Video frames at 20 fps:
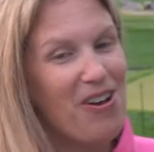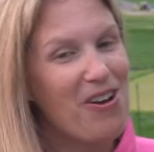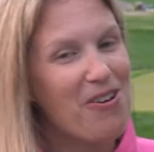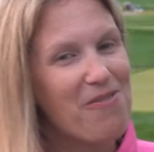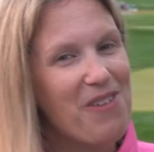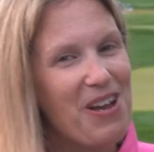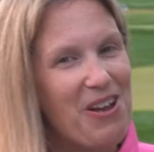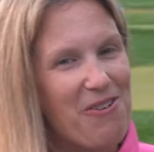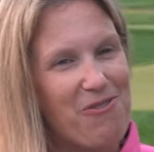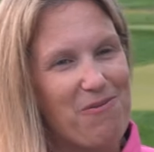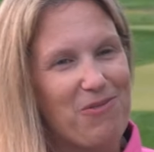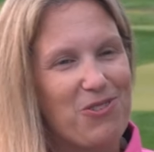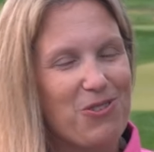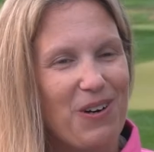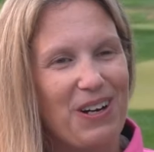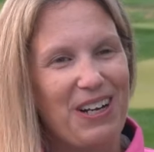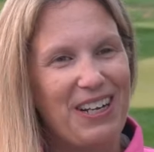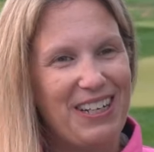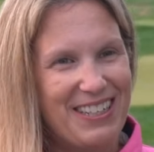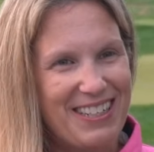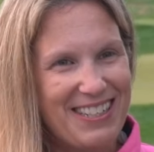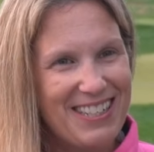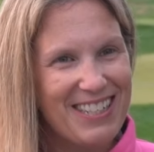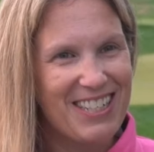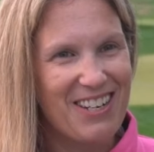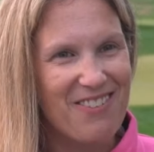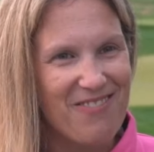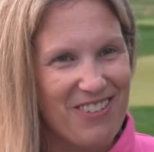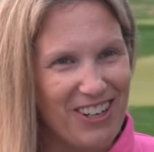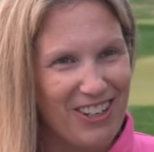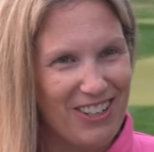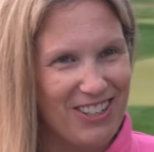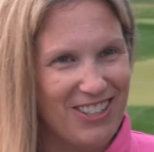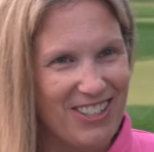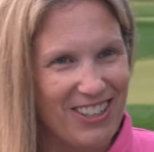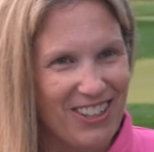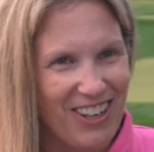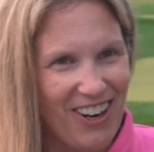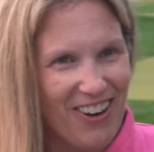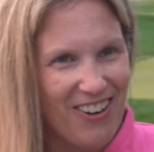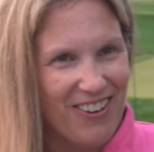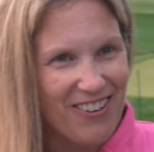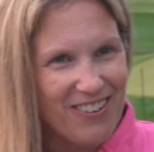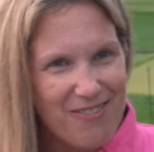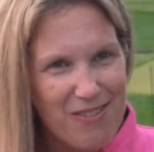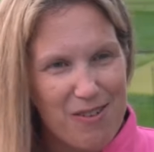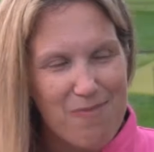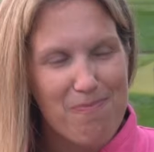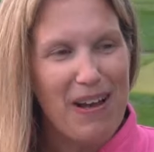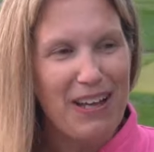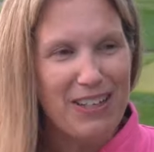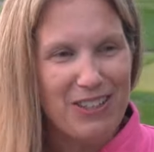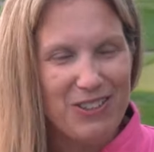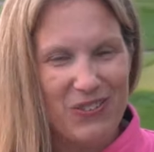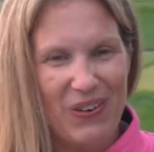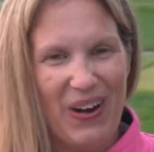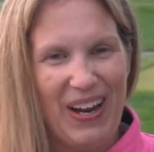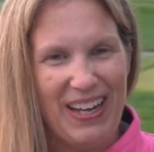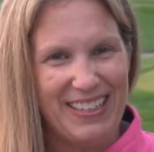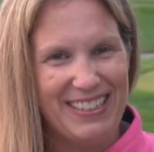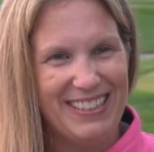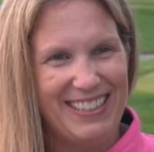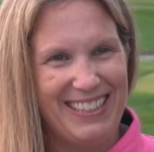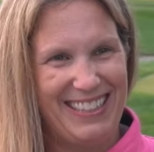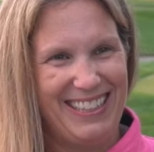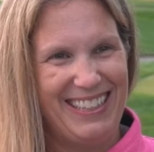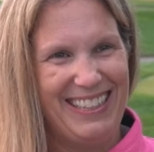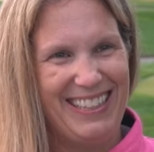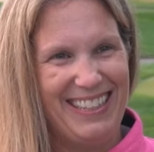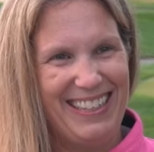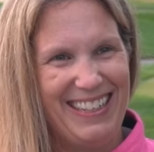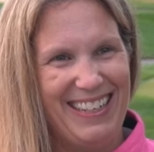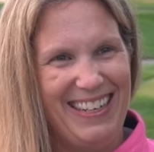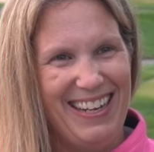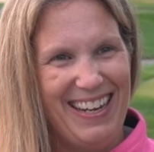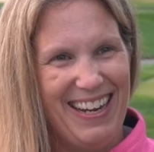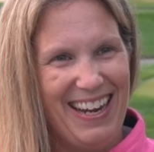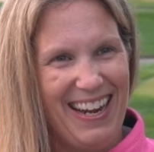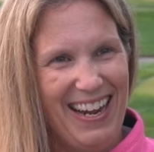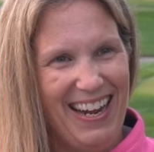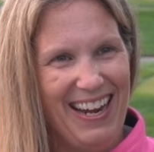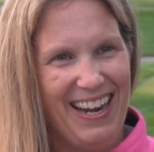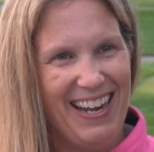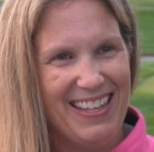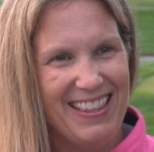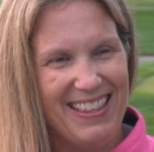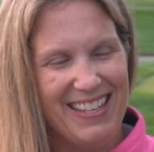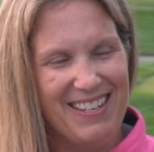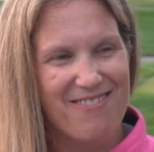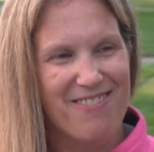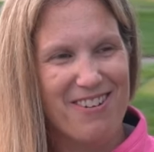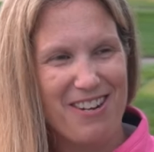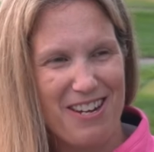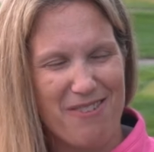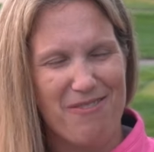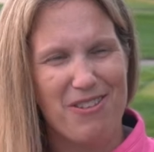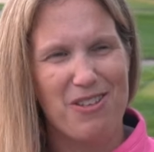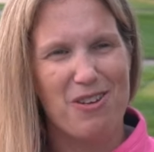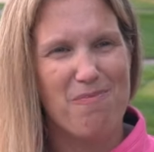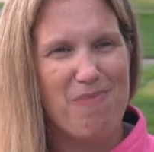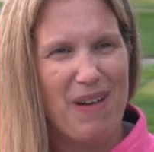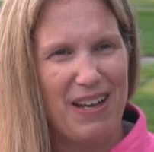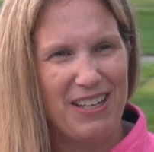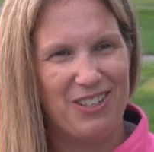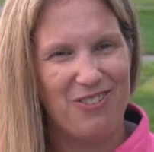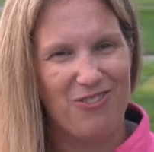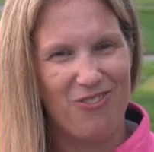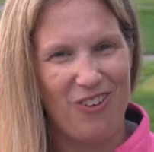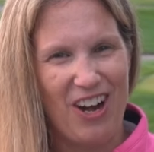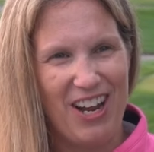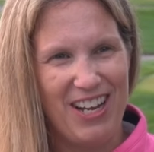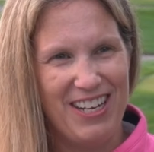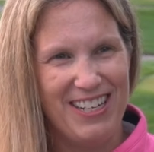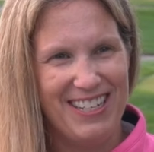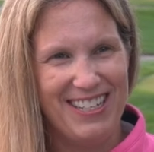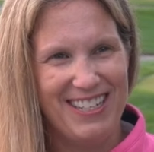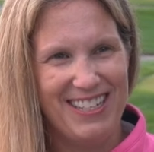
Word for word: a long way from 20 some years ago. We're best friends. And I think working with your best friend